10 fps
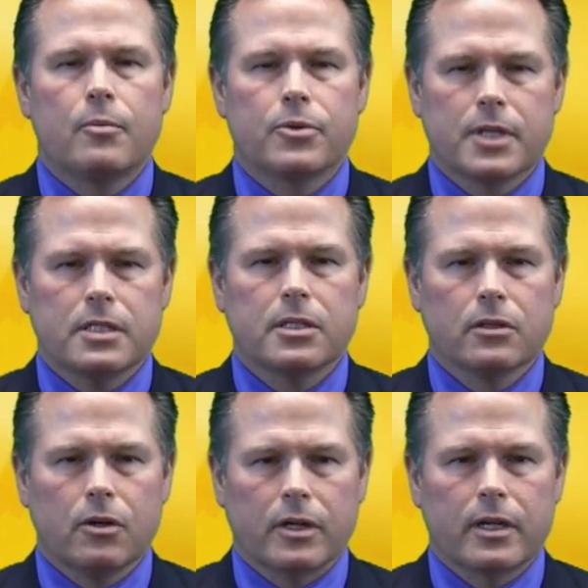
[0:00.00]
presents a
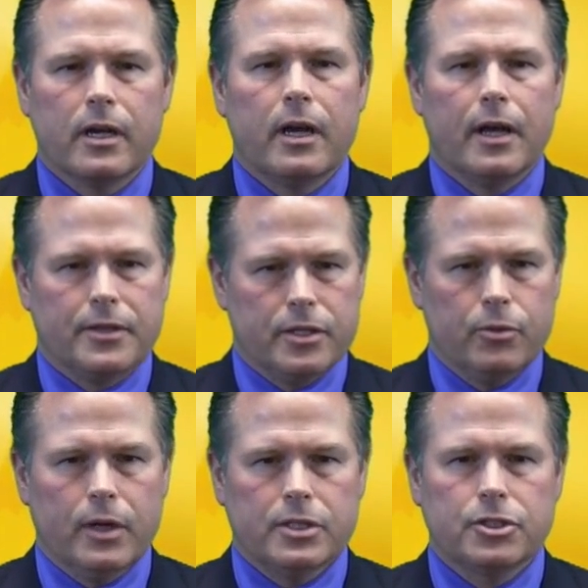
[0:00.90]
look at the
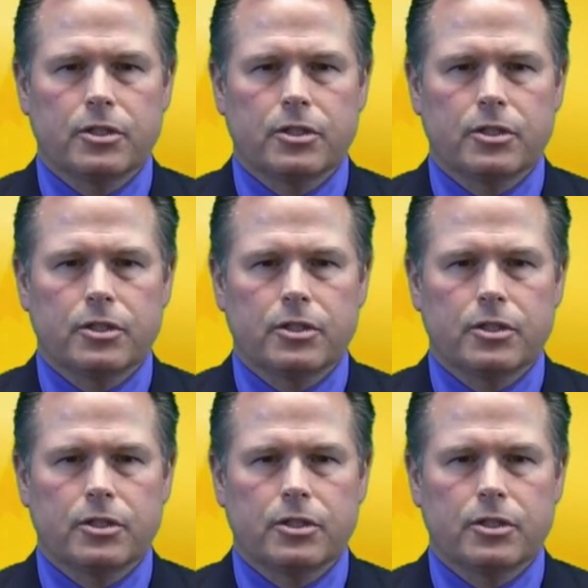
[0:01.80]
U.S.